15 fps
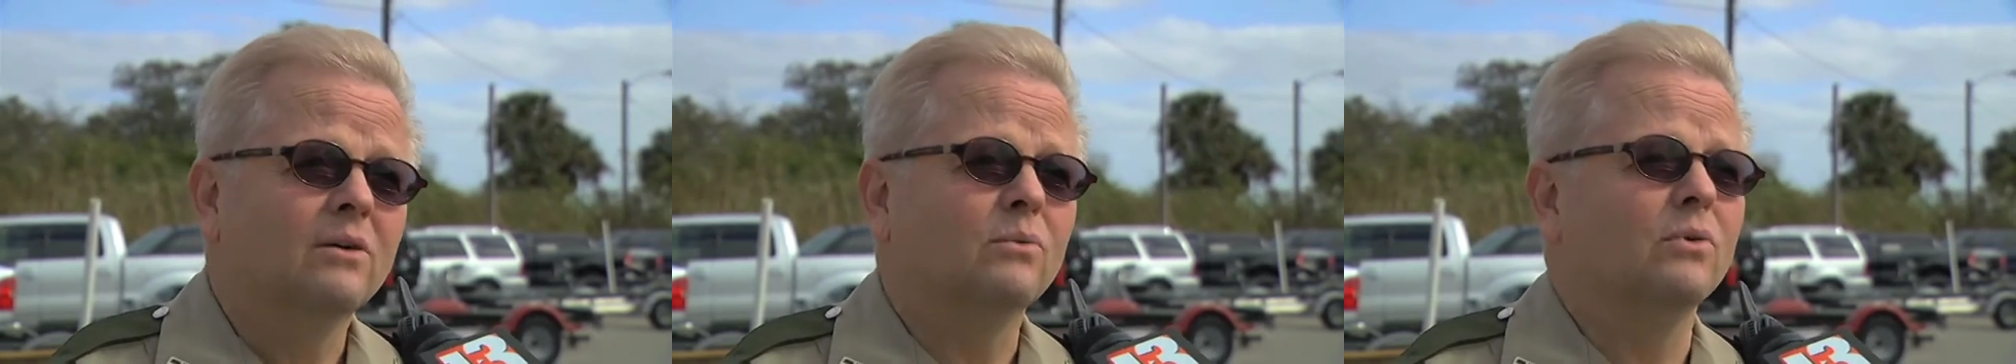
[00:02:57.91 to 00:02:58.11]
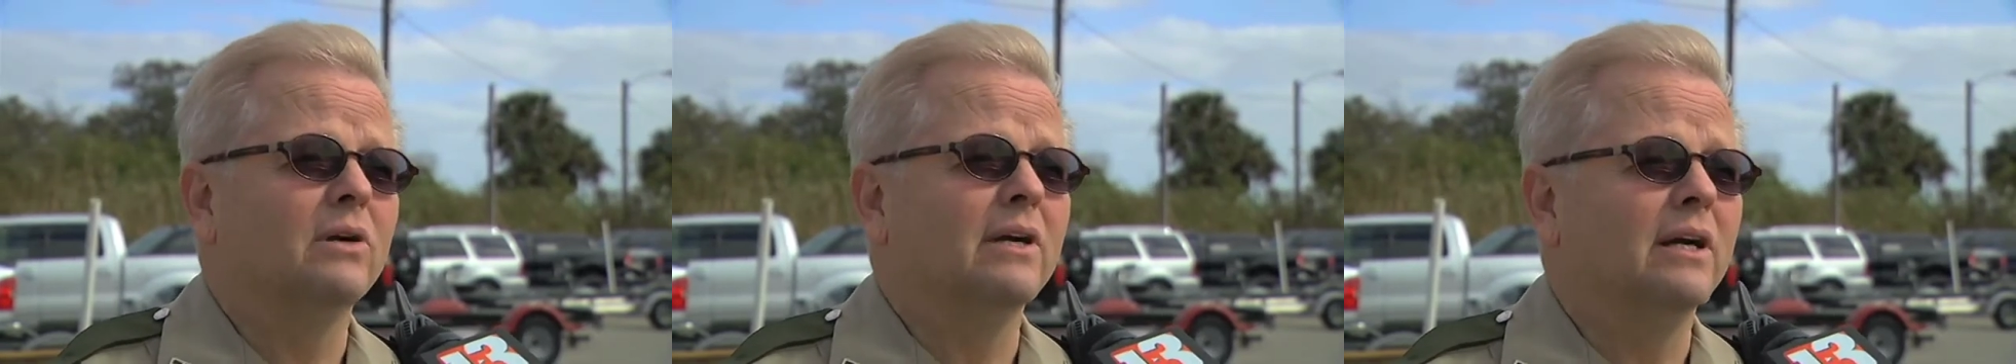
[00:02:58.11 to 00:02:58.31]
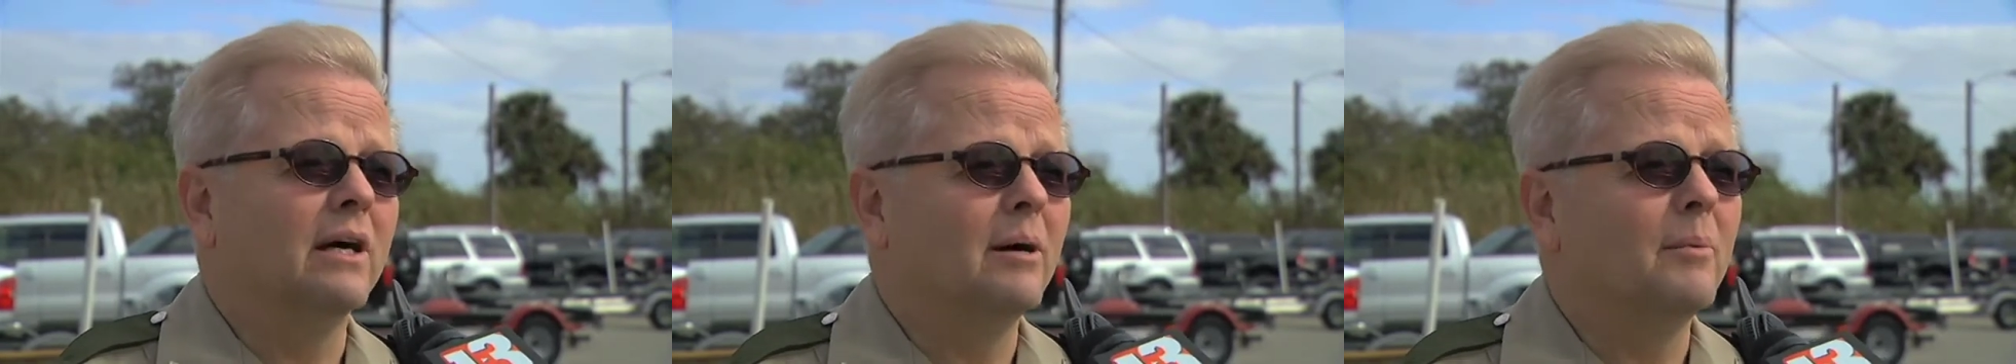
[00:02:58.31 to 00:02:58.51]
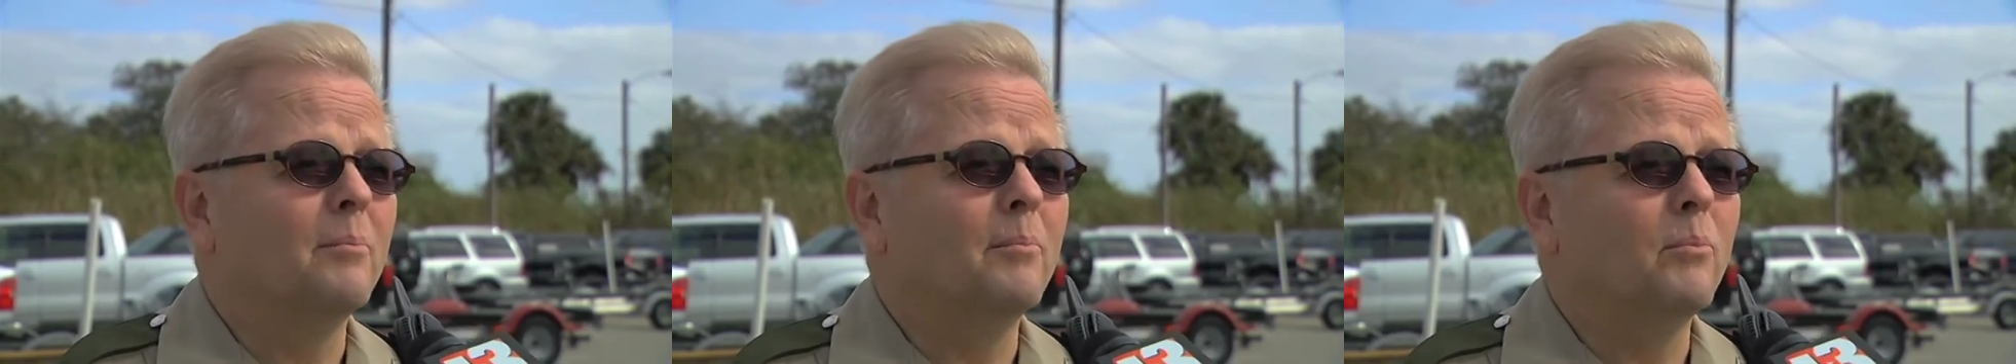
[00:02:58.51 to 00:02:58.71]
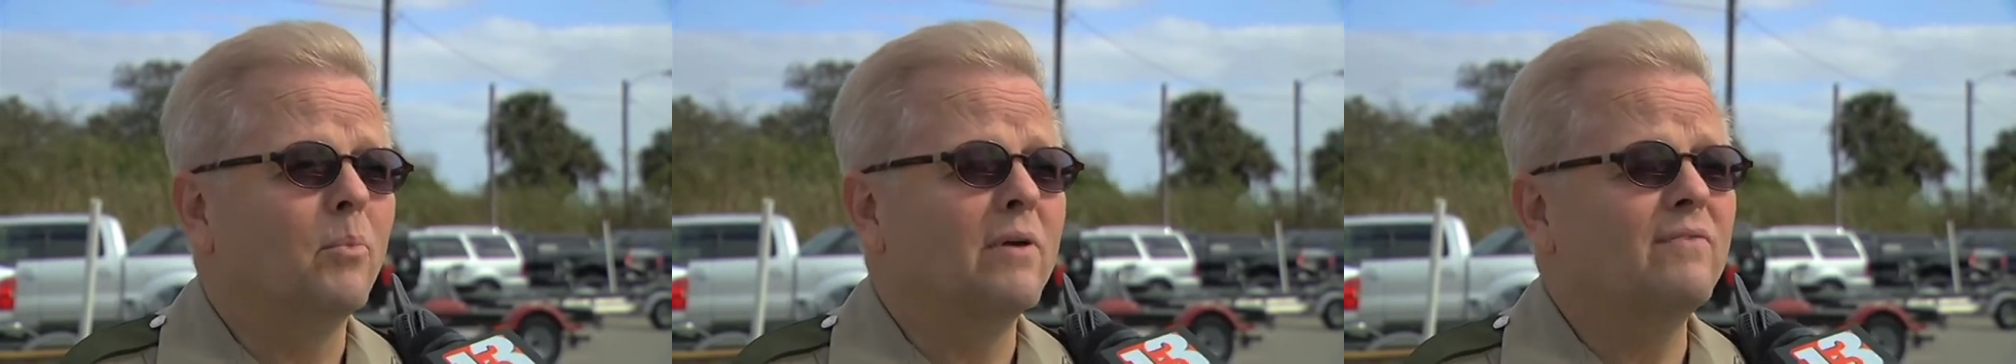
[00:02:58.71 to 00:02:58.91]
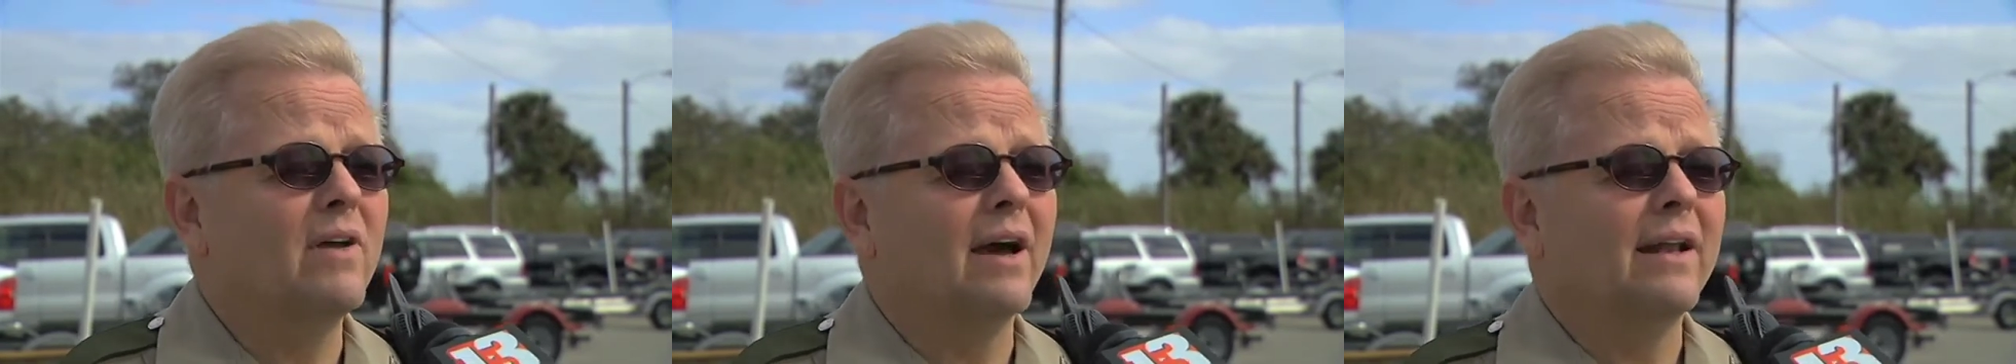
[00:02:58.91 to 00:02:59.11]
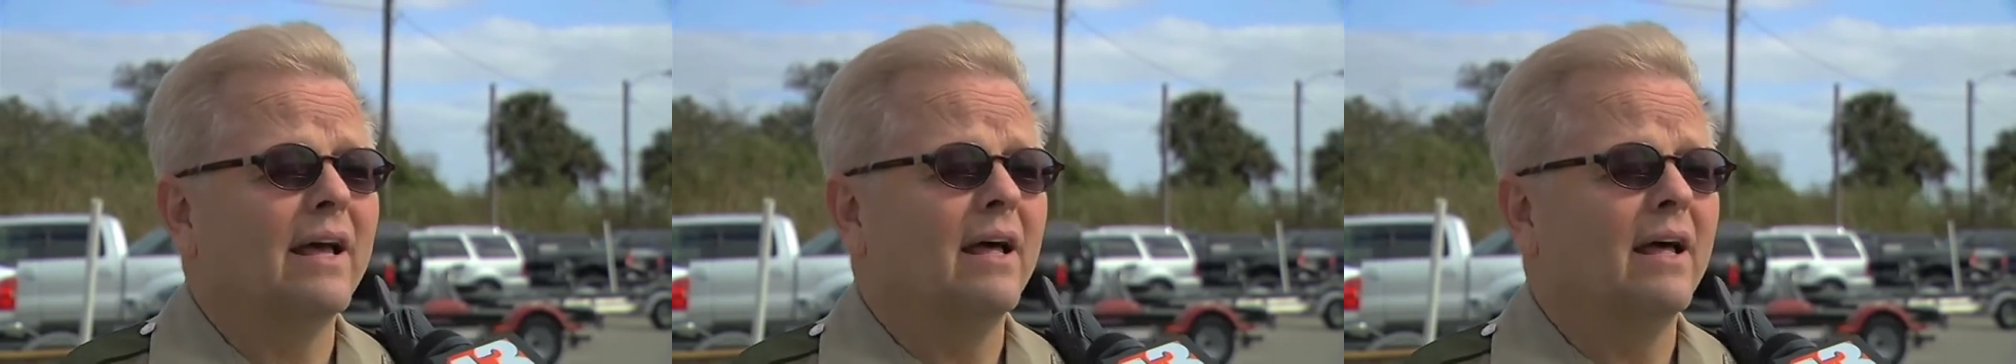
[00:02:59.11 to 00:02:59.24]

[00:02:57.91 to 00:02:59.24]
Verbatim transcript: Where um, we've got a